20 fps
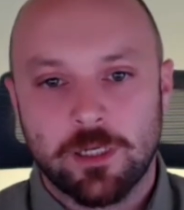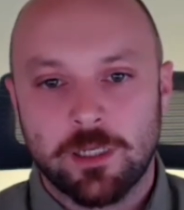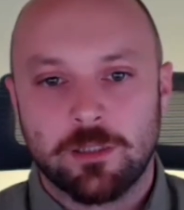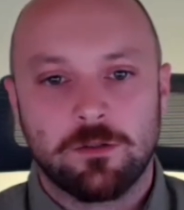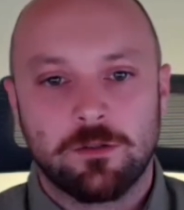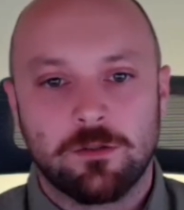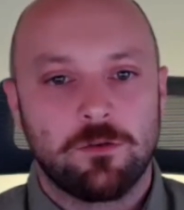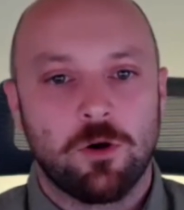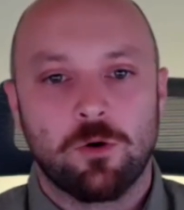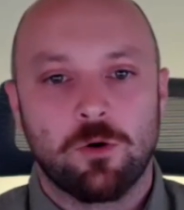It
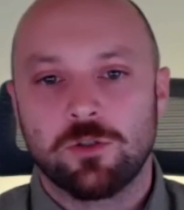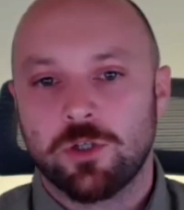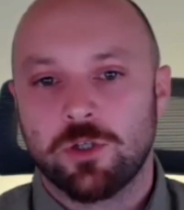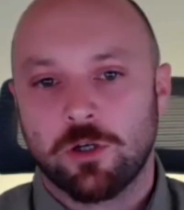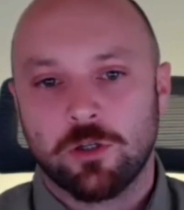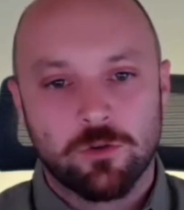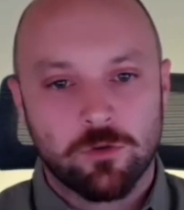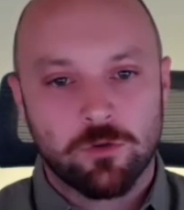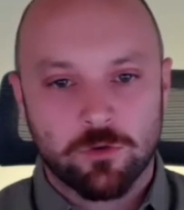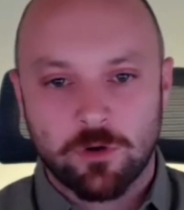goes
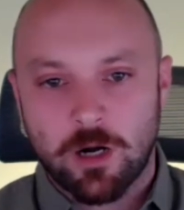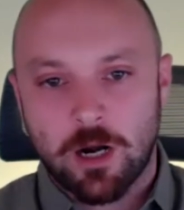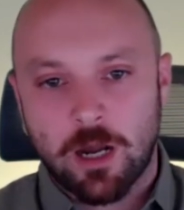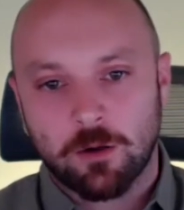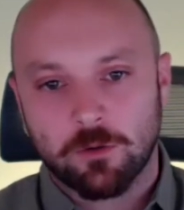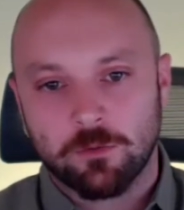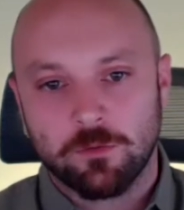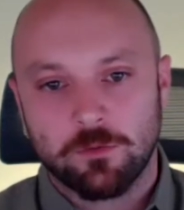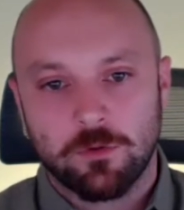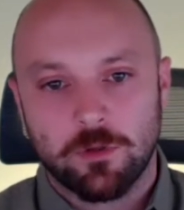
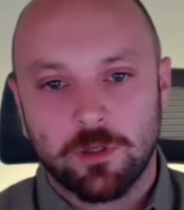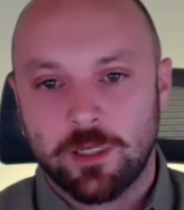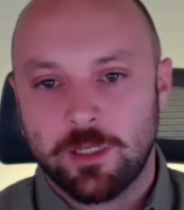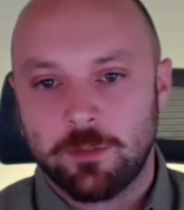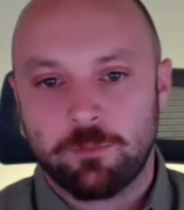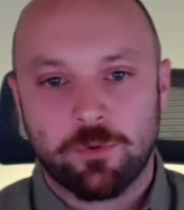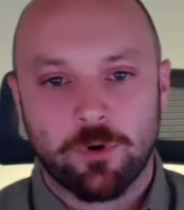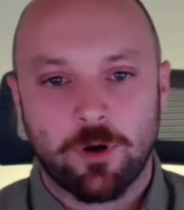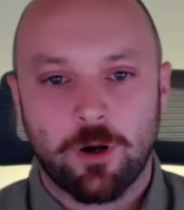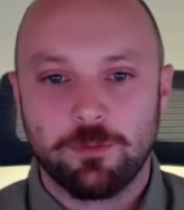underground.
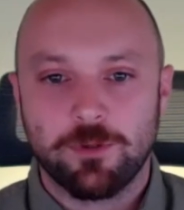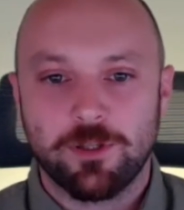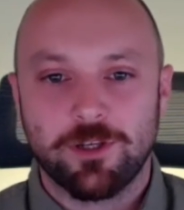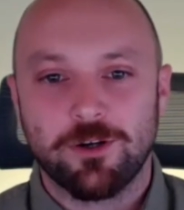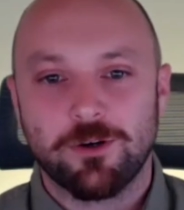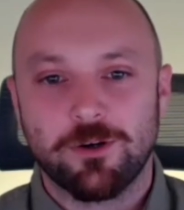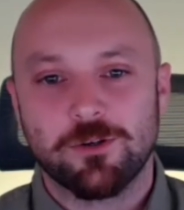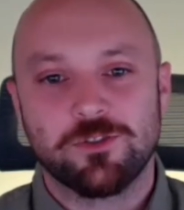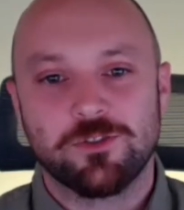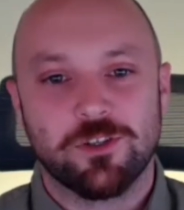It probably
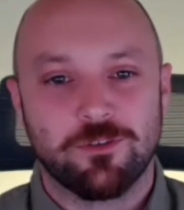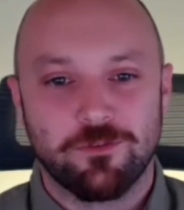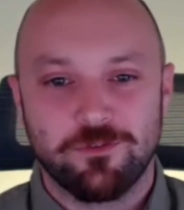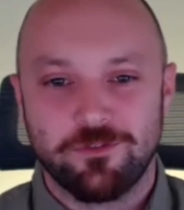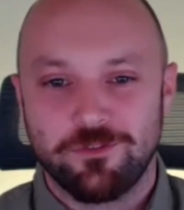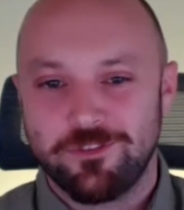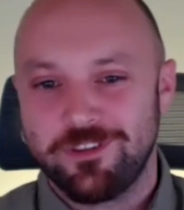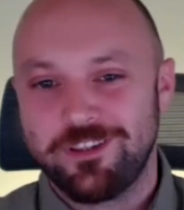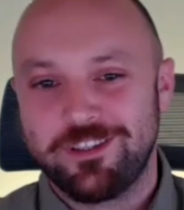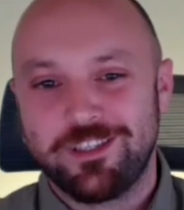goes on
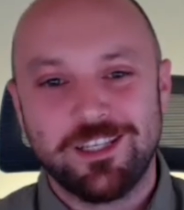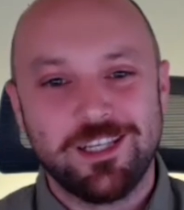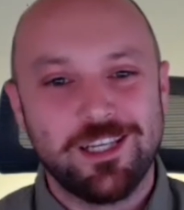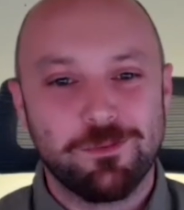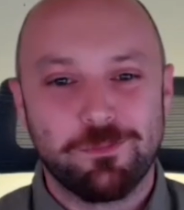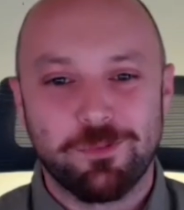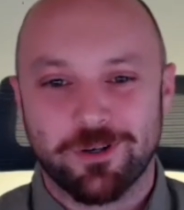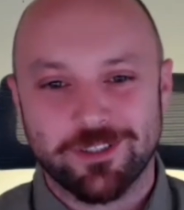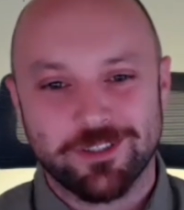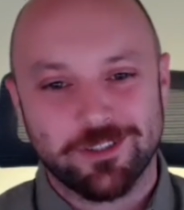
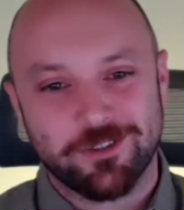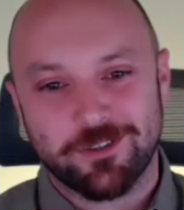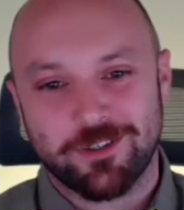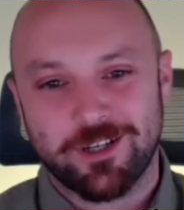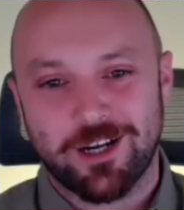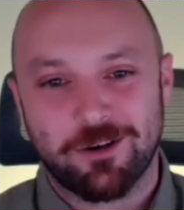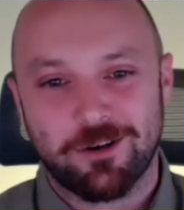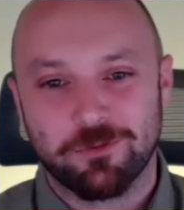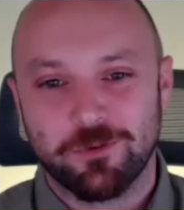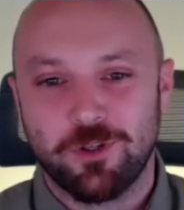deep
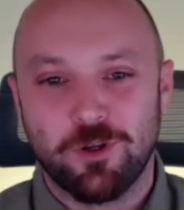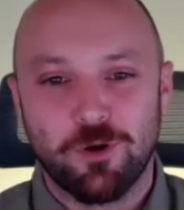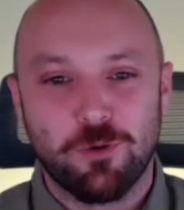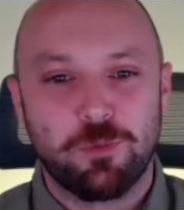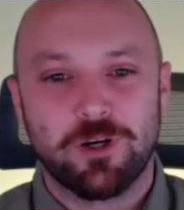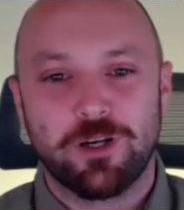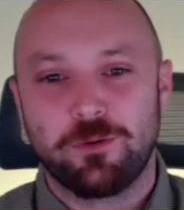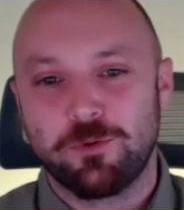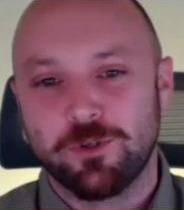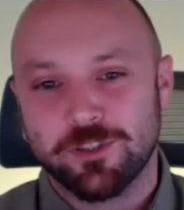underground.
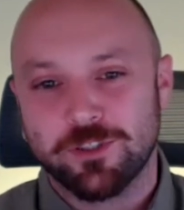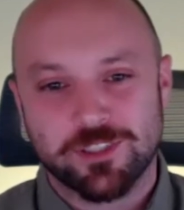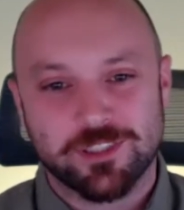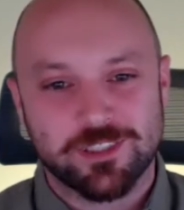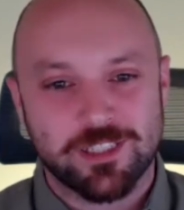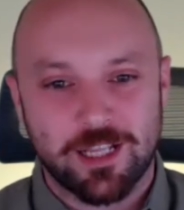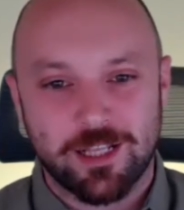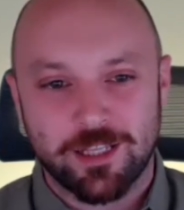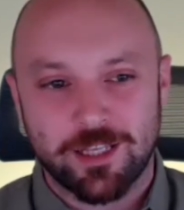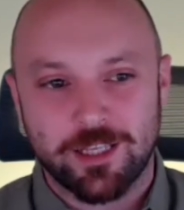Nobody
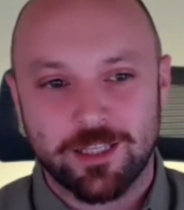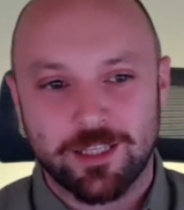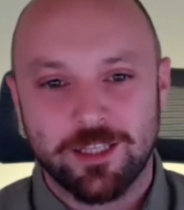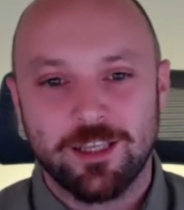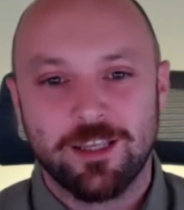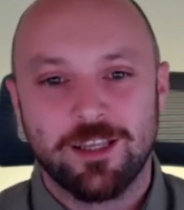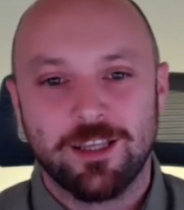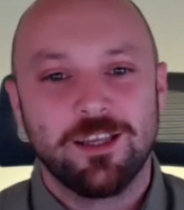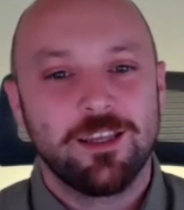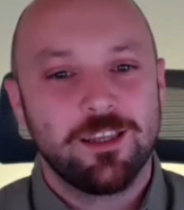literally, right?
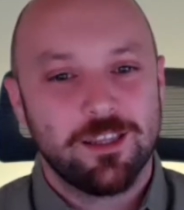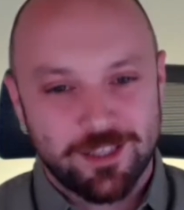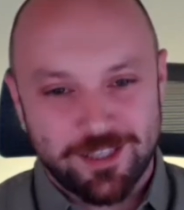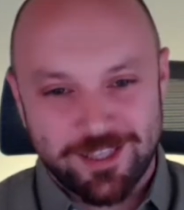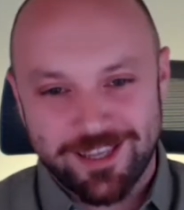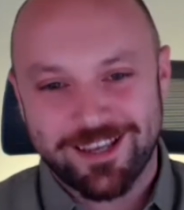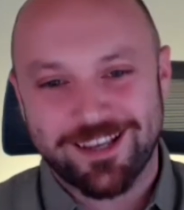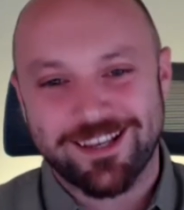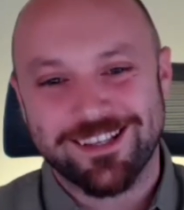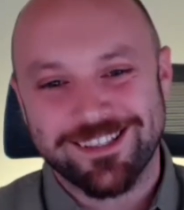
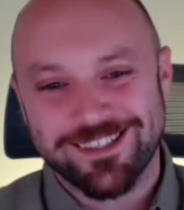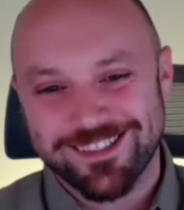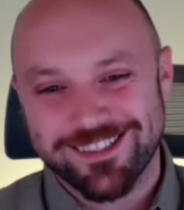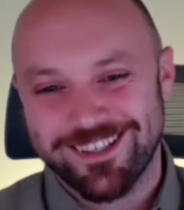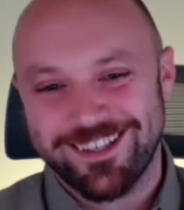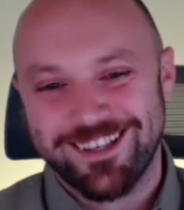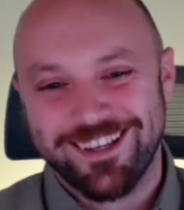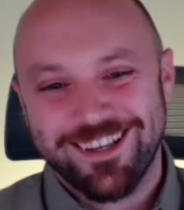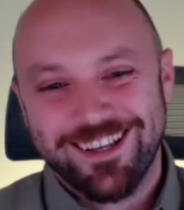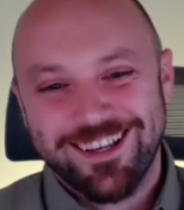You're
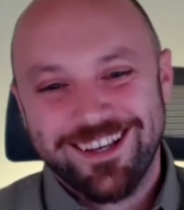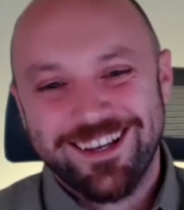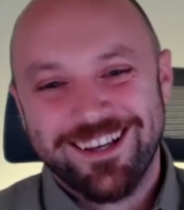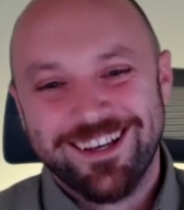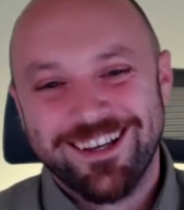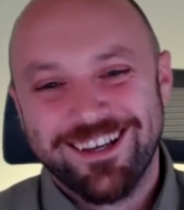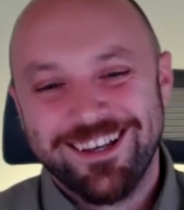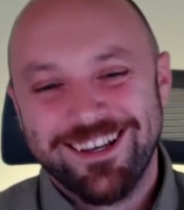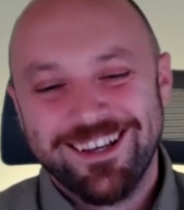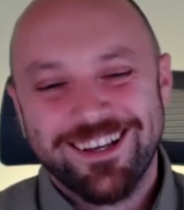burying it under your
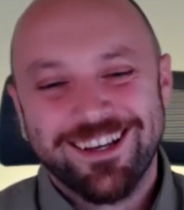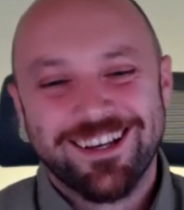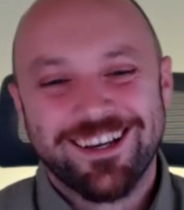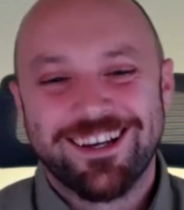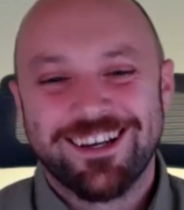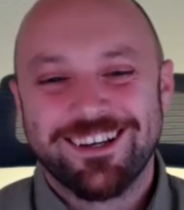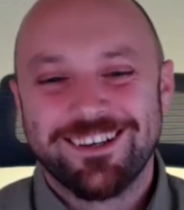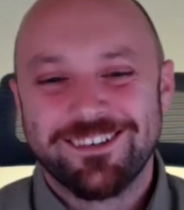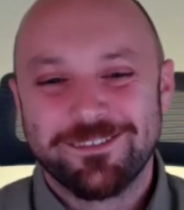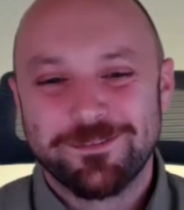
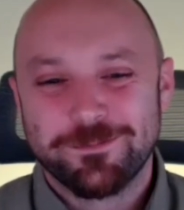potatoes.